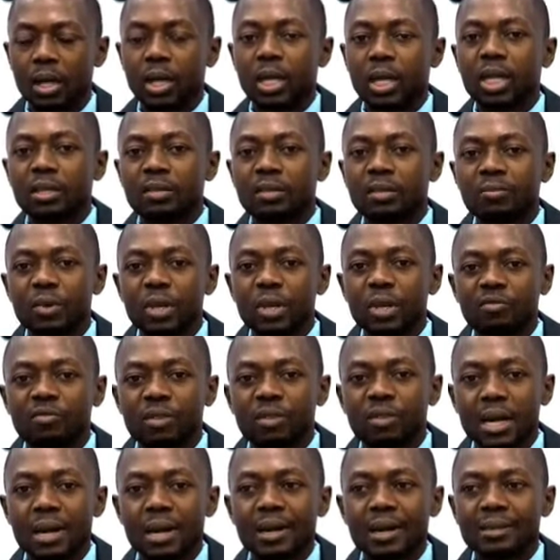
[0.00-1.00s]
it's
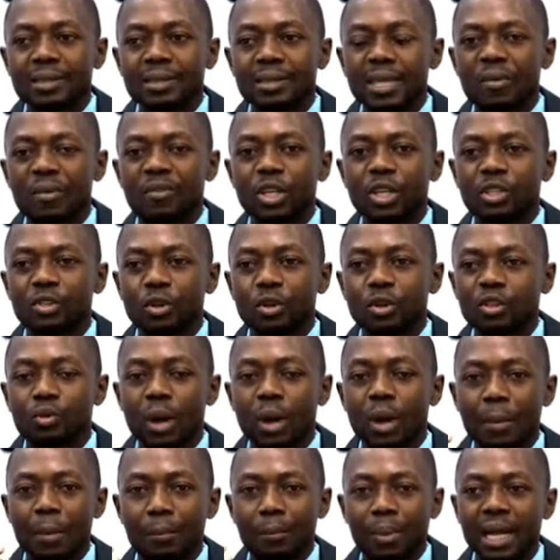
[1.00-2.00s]
very reasonable for the judge
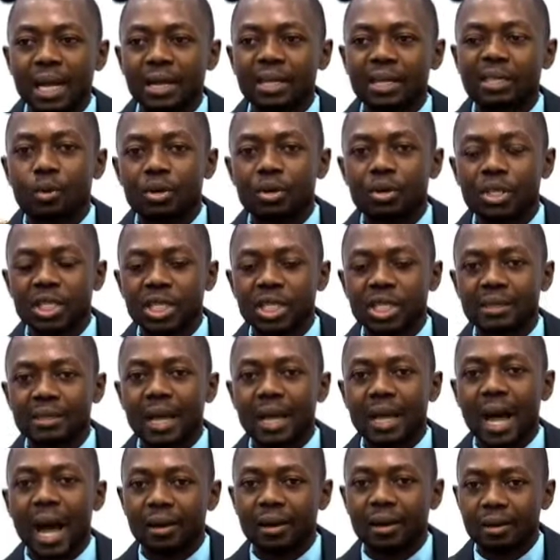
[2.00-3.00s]
to apply that his conscience
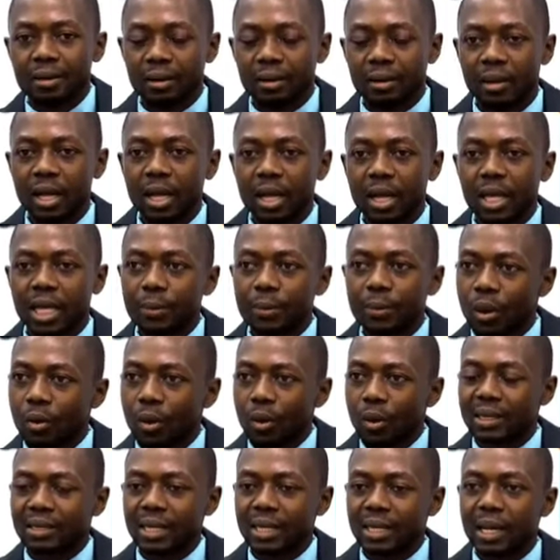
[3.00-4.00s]
and keep the
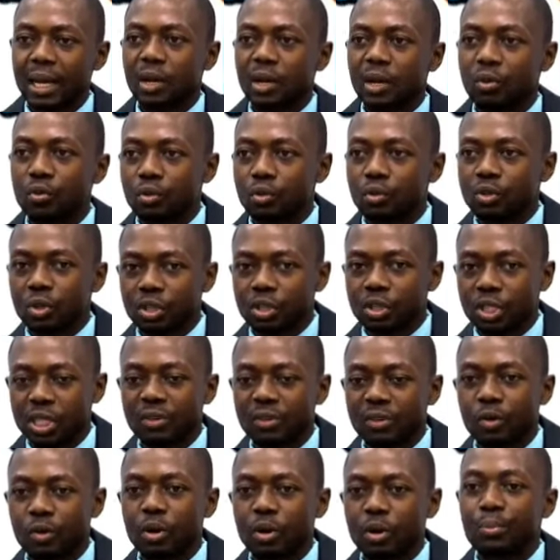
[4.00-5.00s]
law aside and do such
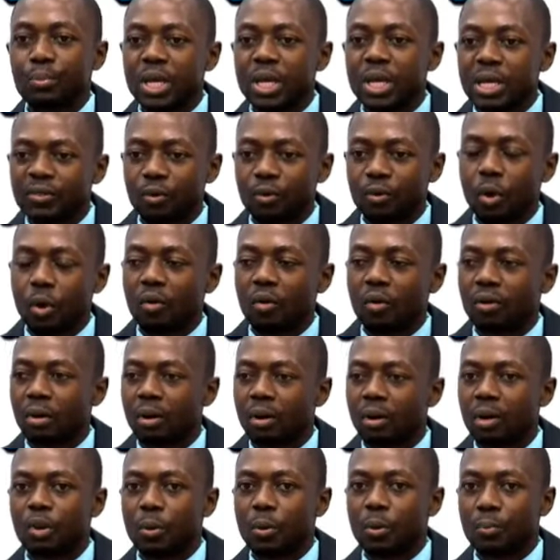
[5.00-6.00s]
thing for the peace
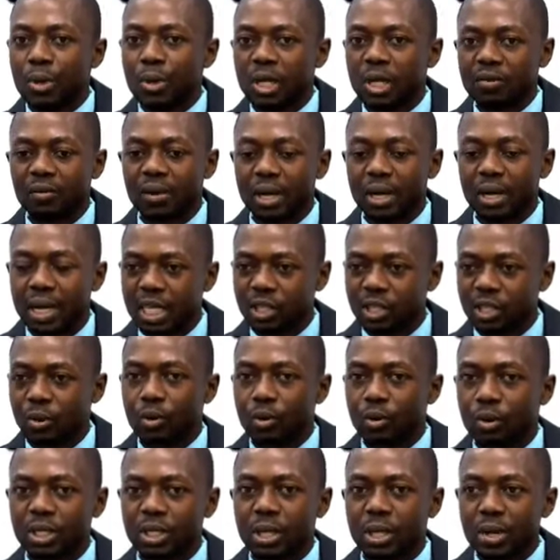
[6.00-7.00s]
for the peace of the nation,
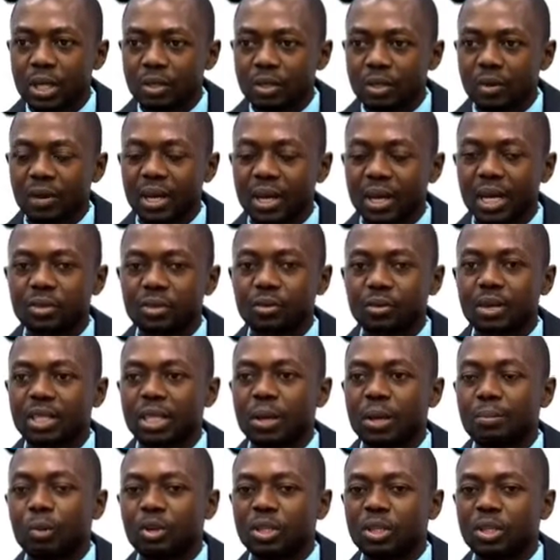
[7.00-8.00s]
because the peace of the nation is
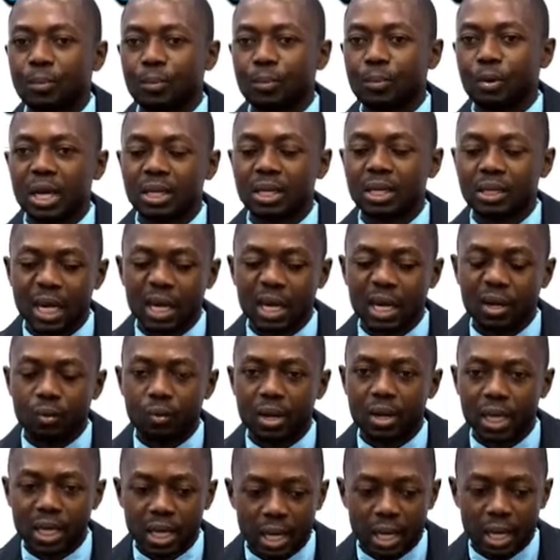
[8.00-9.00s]
the most important thing that
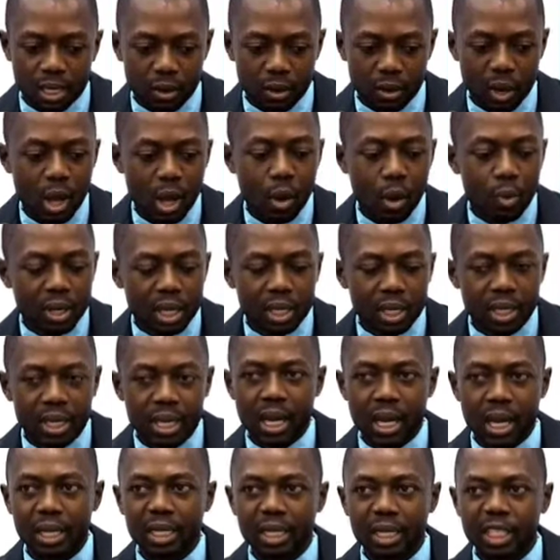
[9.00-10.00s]
we need
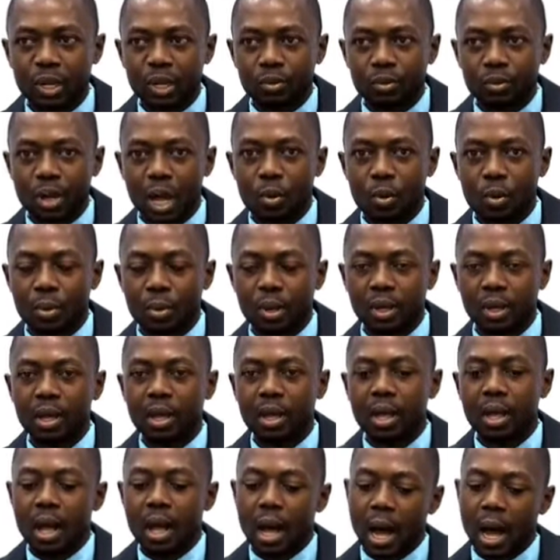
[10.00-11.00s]
here at this particular moment.
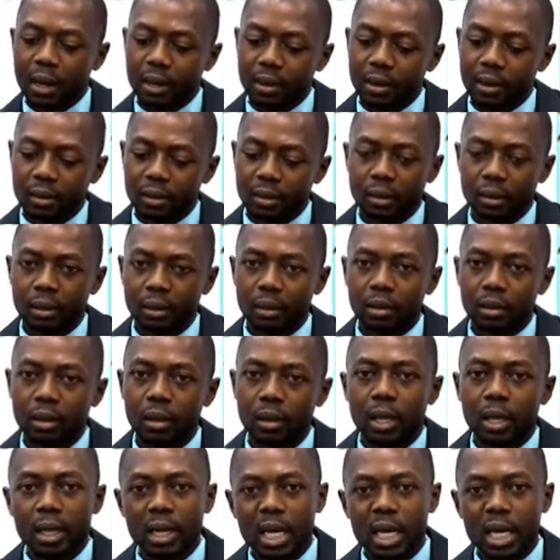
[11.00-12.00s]
And the
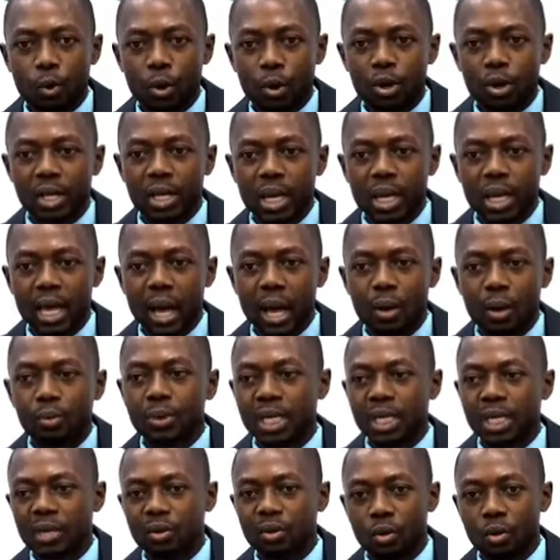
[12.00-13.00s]
next point here, I will
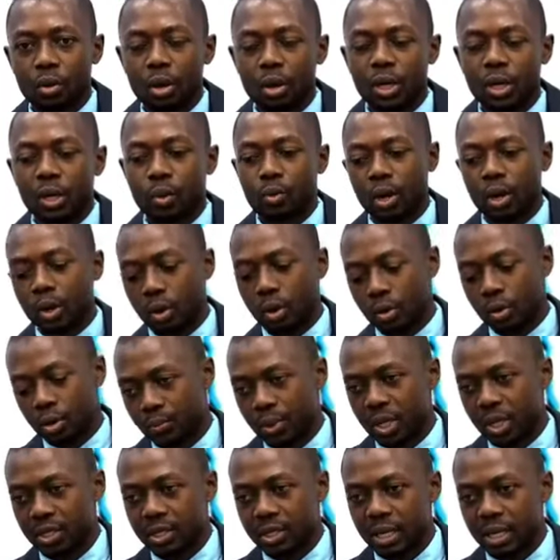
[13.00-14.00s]
try to talk equally on the
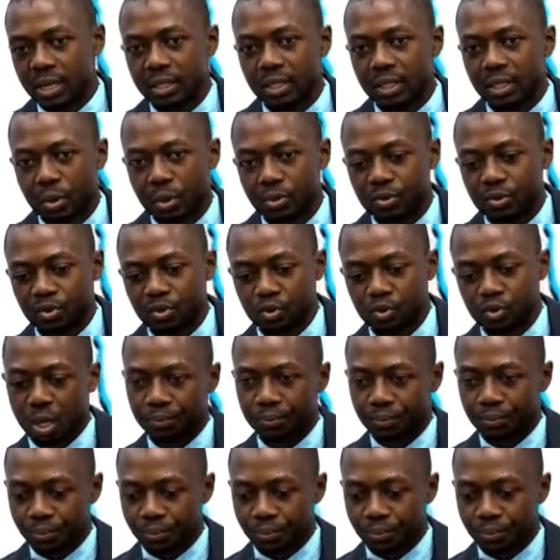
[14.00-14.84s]
President Jacob Zuma.